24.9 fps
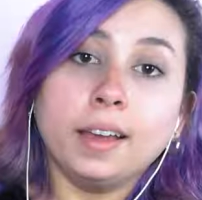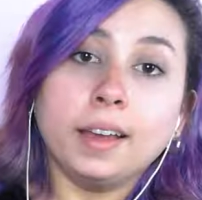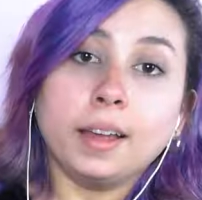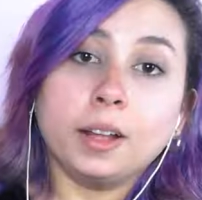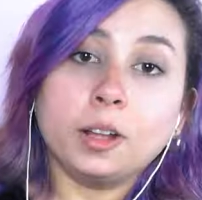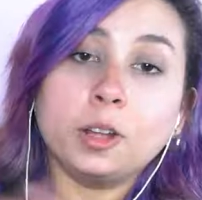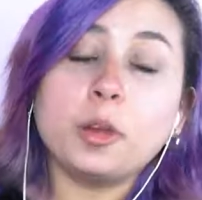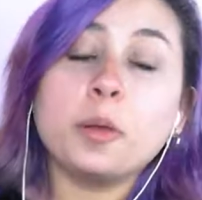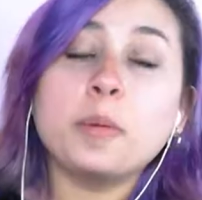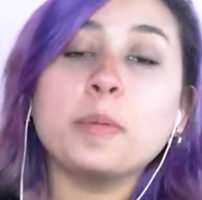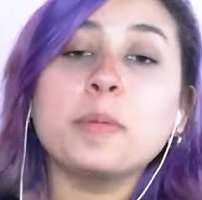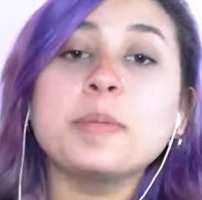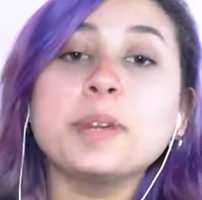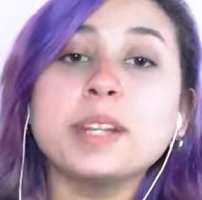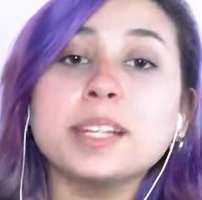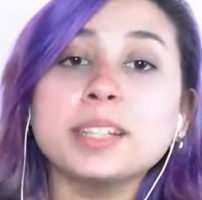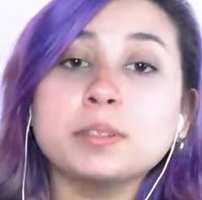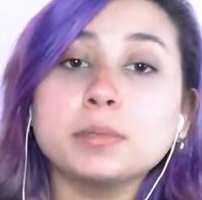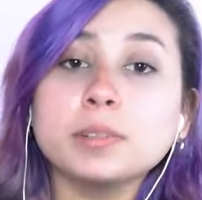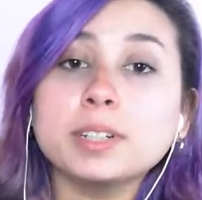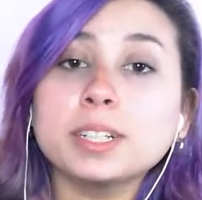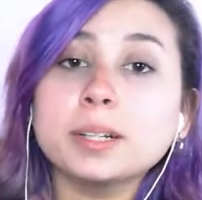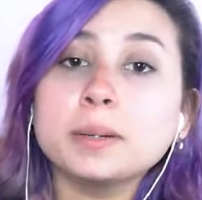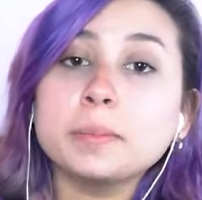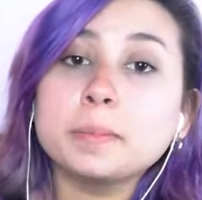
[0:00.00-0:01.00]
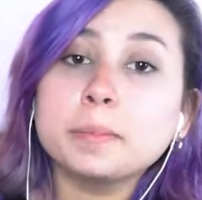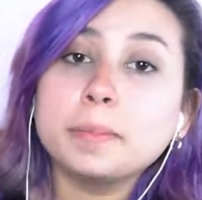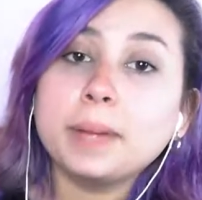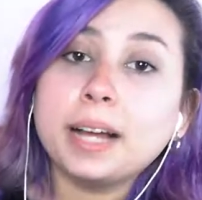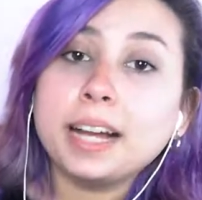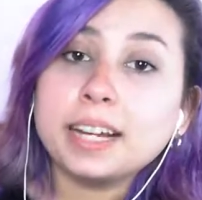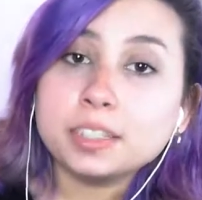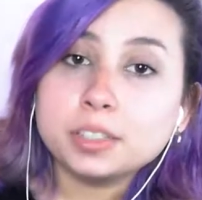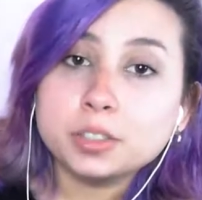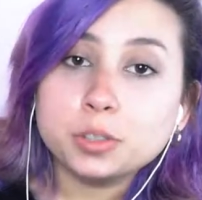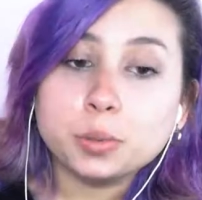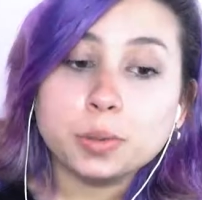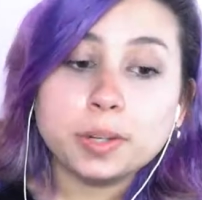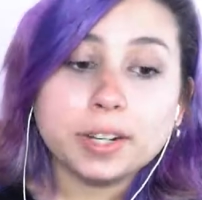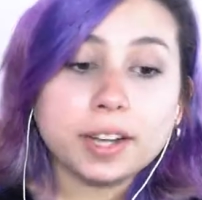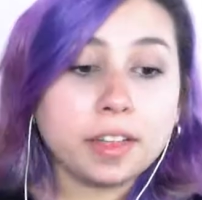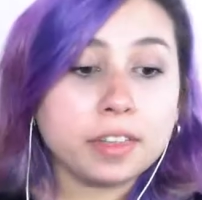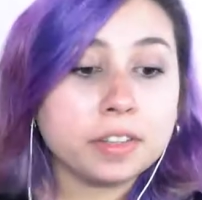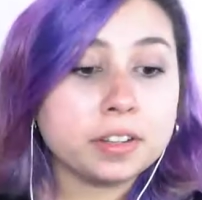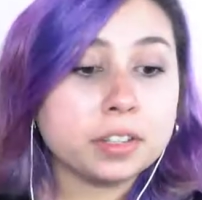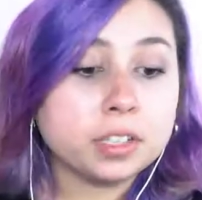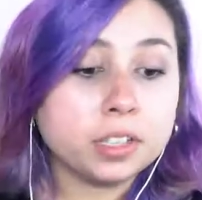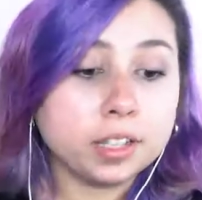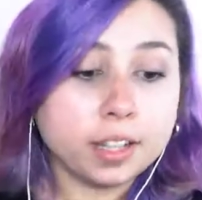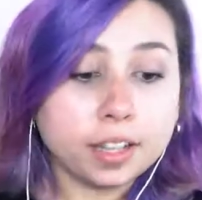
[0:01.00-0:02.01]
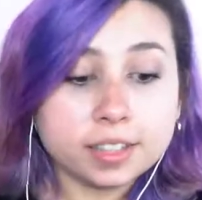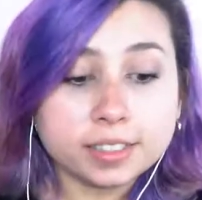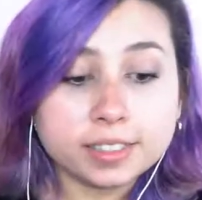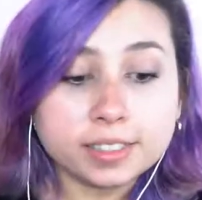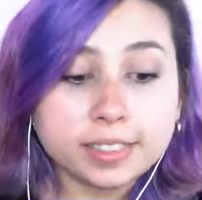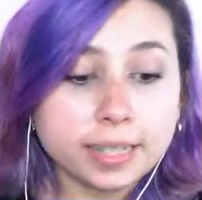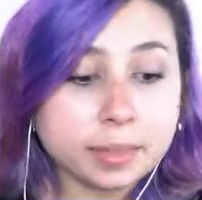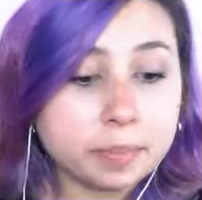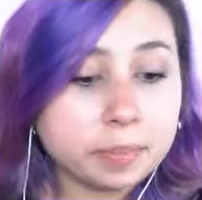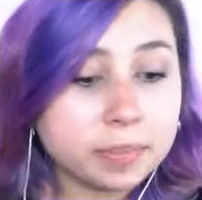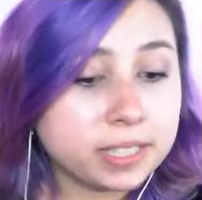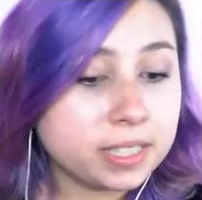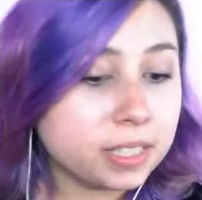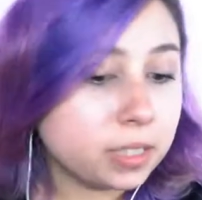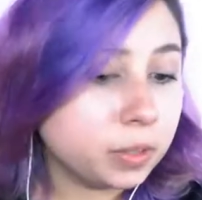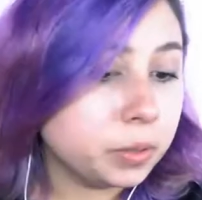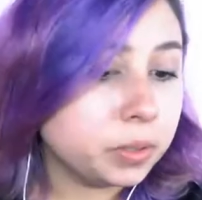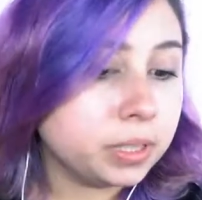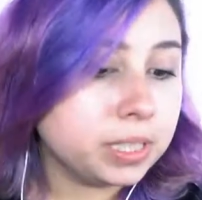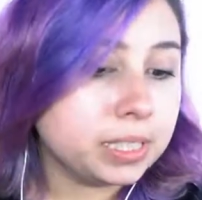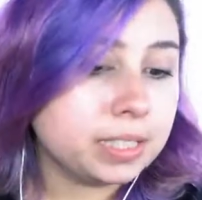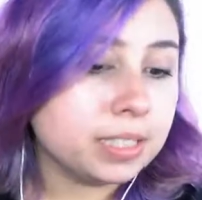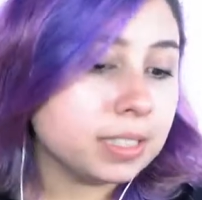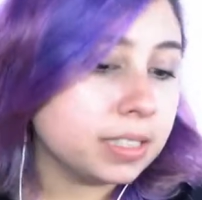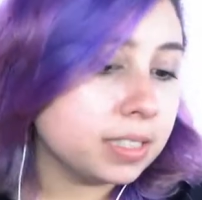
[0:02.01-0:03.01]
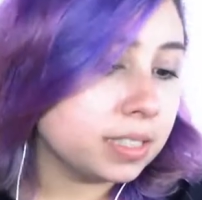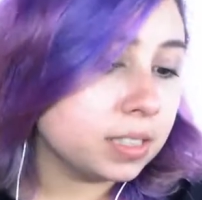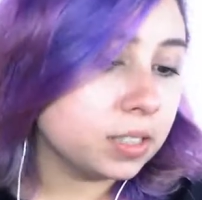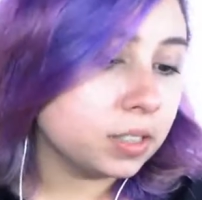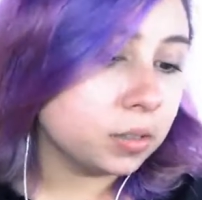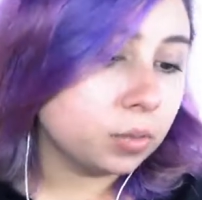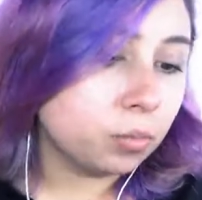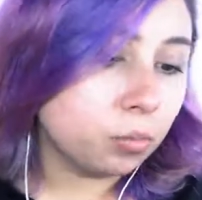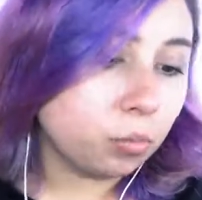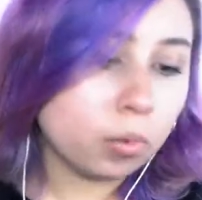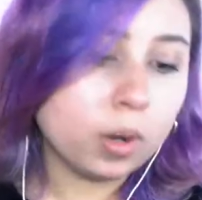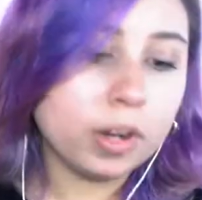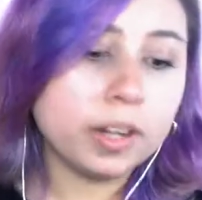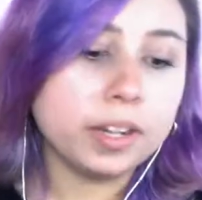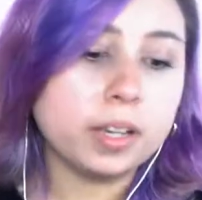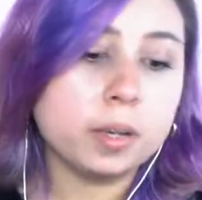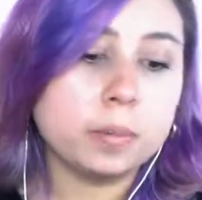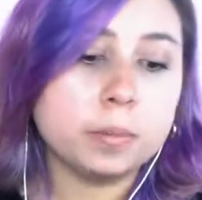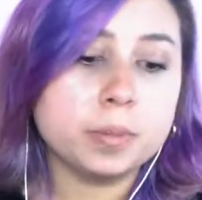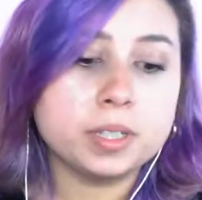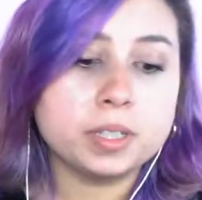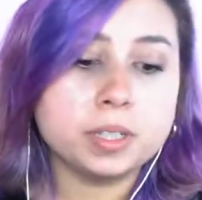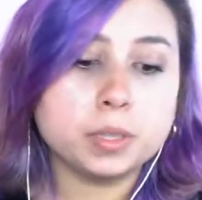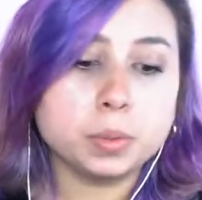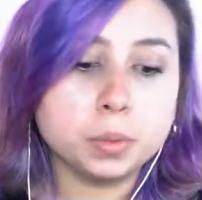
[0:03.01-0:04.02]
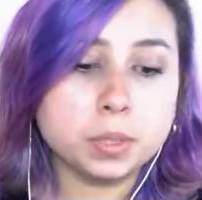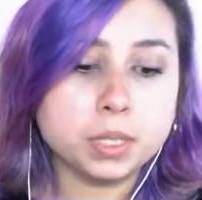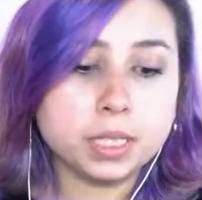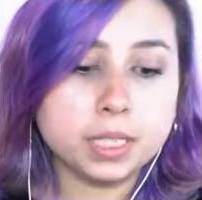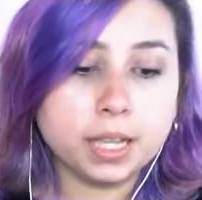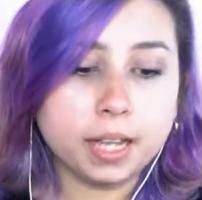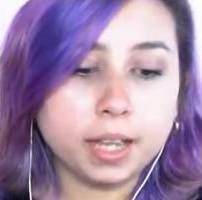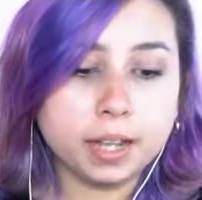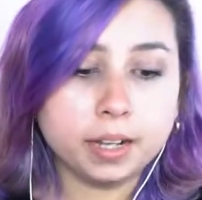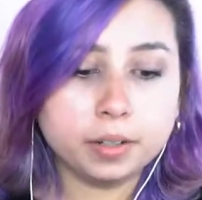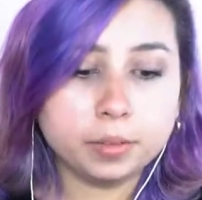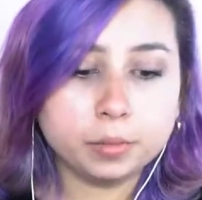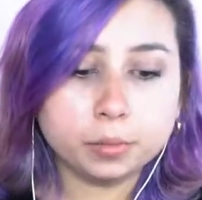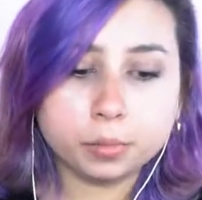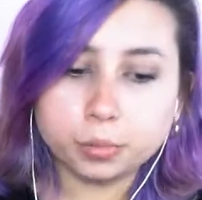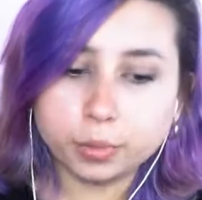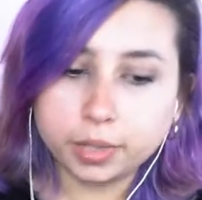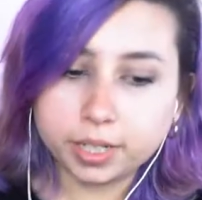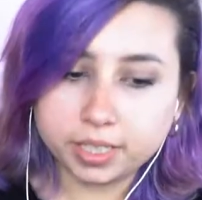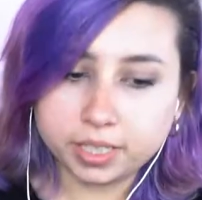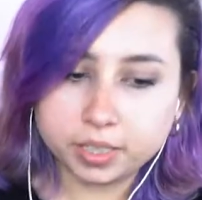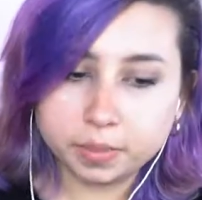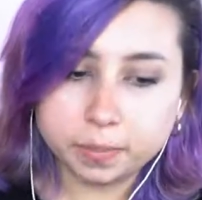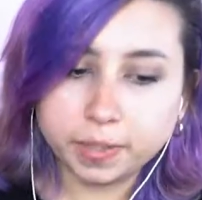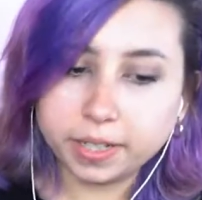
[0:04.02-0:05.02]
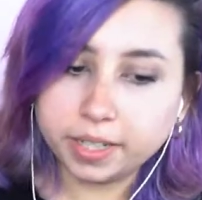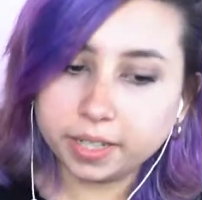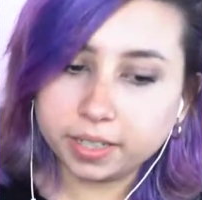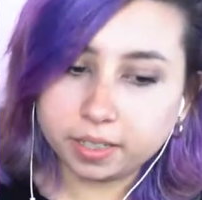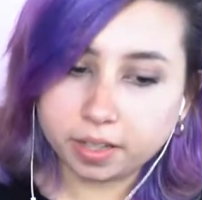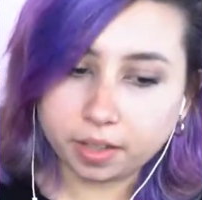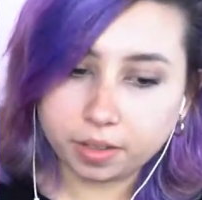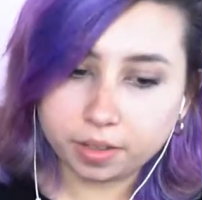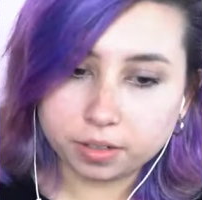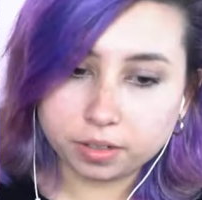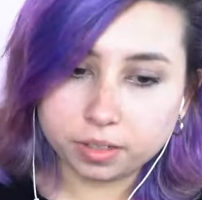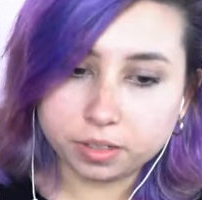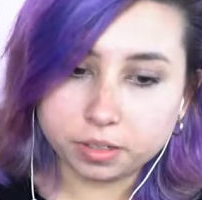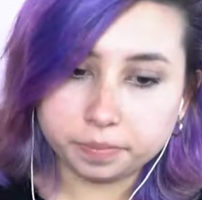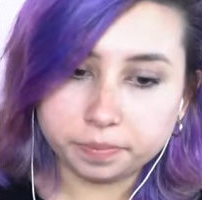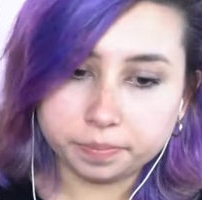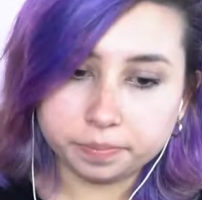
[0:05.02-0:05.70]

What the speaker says: Hello everybody and welcome back to another lost episode. This is season 1, episode 10, Raised by Another.